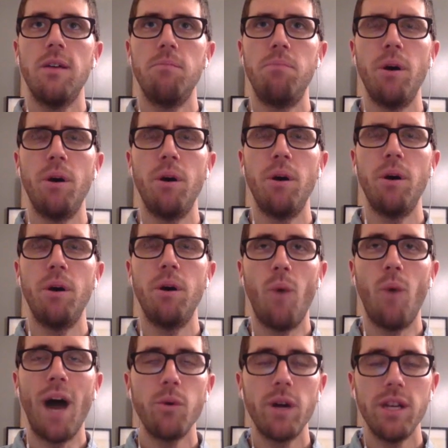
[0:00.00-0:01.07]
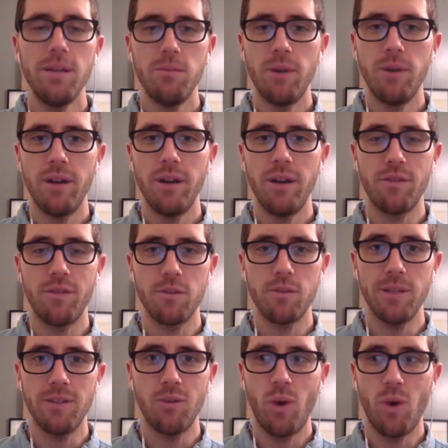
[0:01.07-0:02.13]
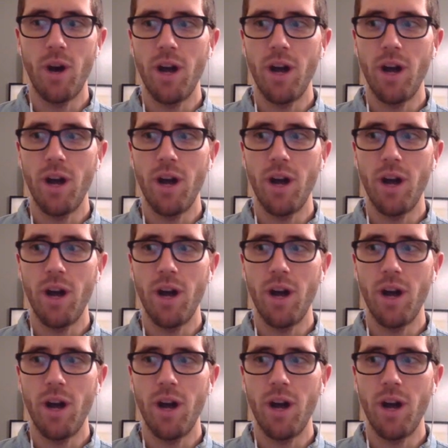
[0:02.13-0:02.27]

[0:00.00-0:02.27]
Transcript: but why do I need money in the first place?